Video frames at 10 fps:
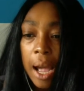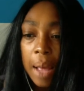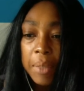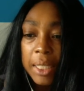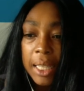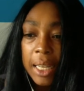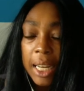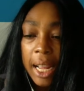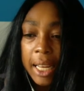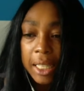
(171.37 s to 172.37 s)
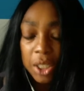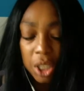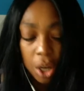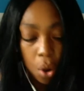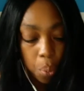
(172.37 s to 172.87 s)
I'm seeing the
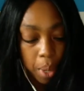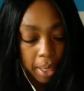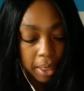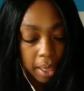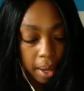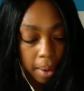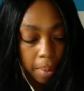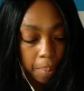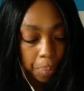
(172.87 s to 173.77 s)
energy with a